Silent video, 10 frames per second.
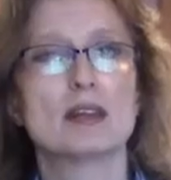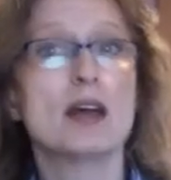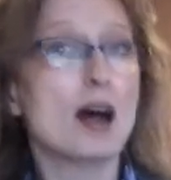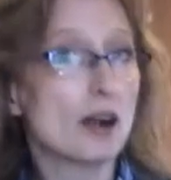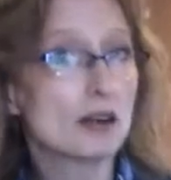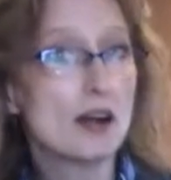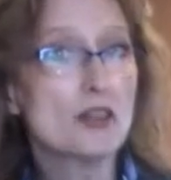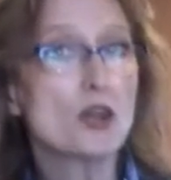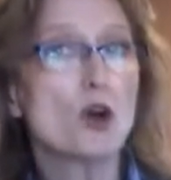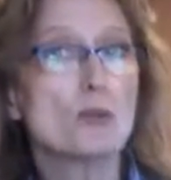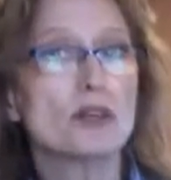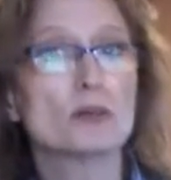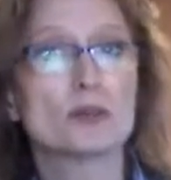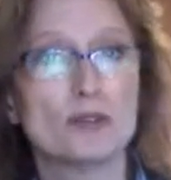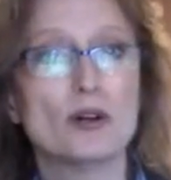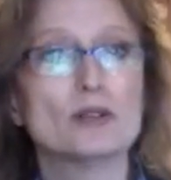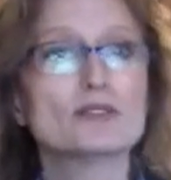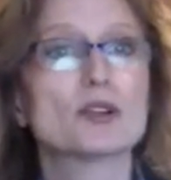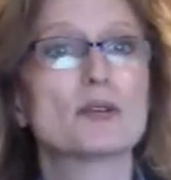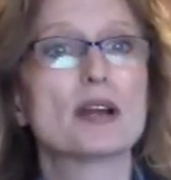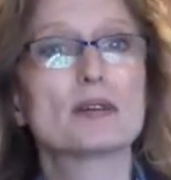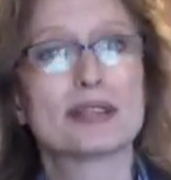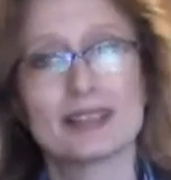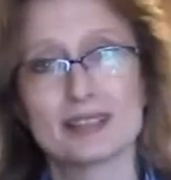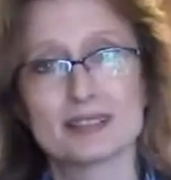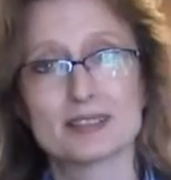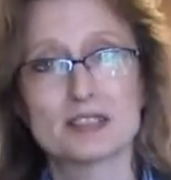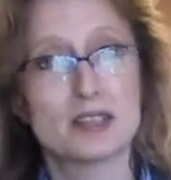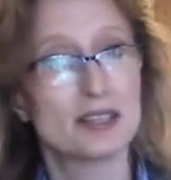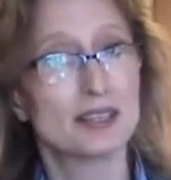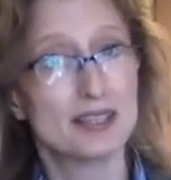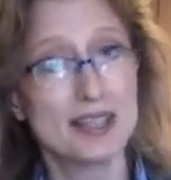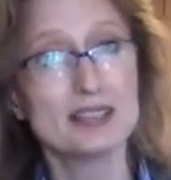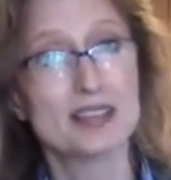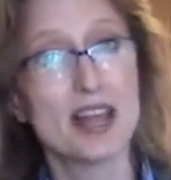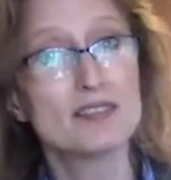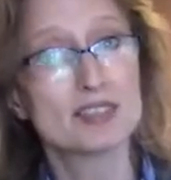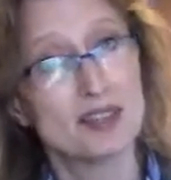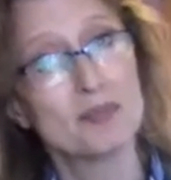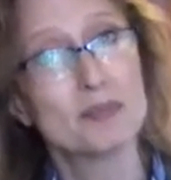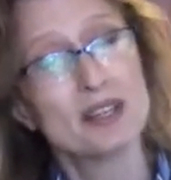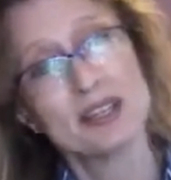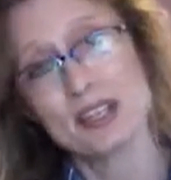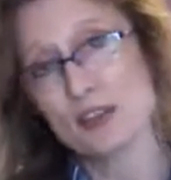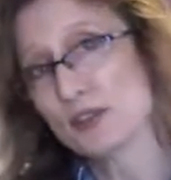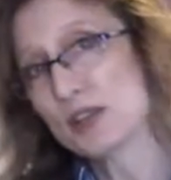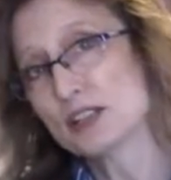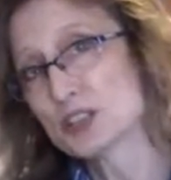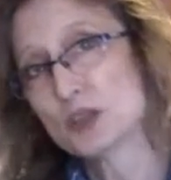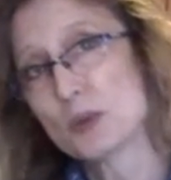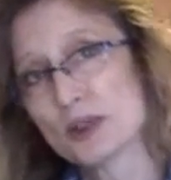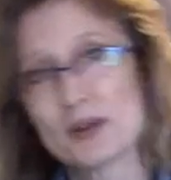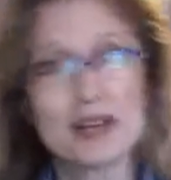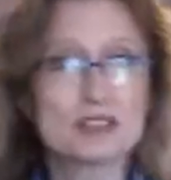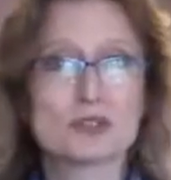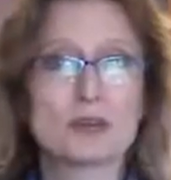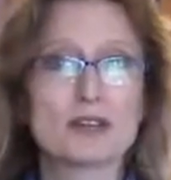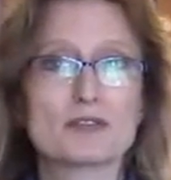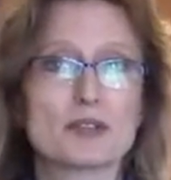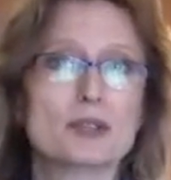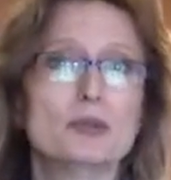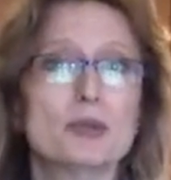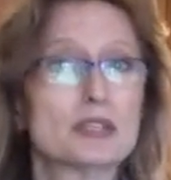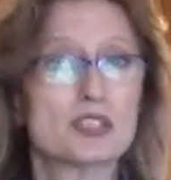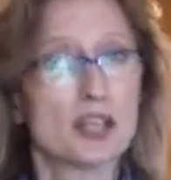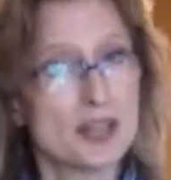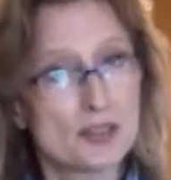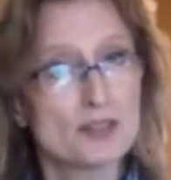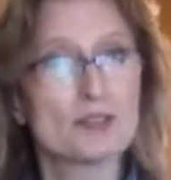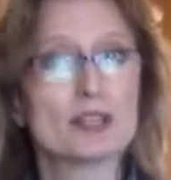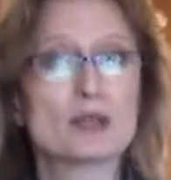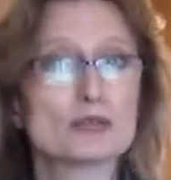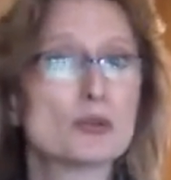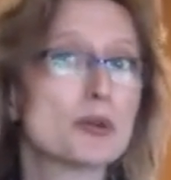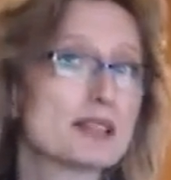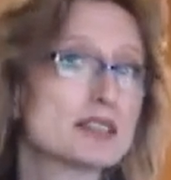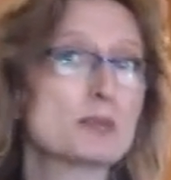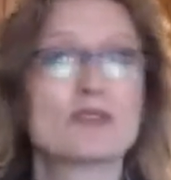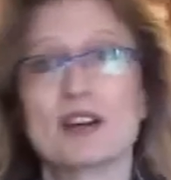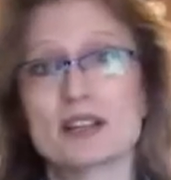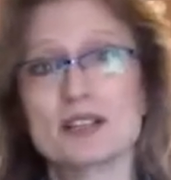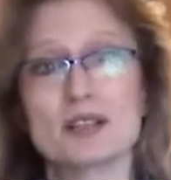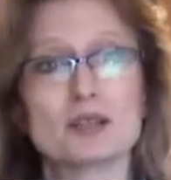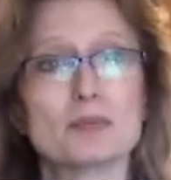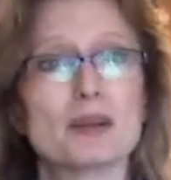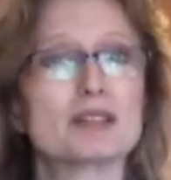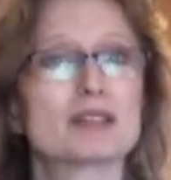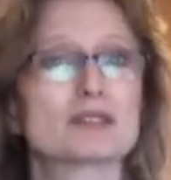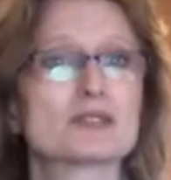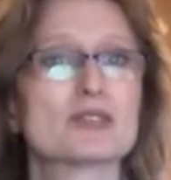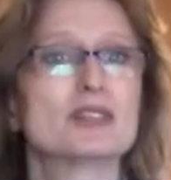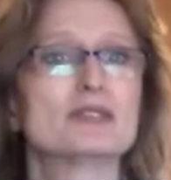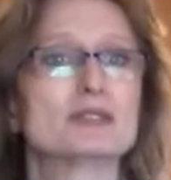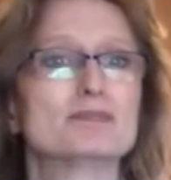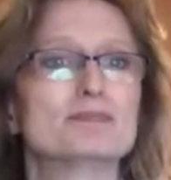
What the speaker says: Our on-the-go meal revolves around eggs. Yes, have some. If you're not sure whether eggs are right for you, you can check out the video so nicely provided here by Dr. Sullivan.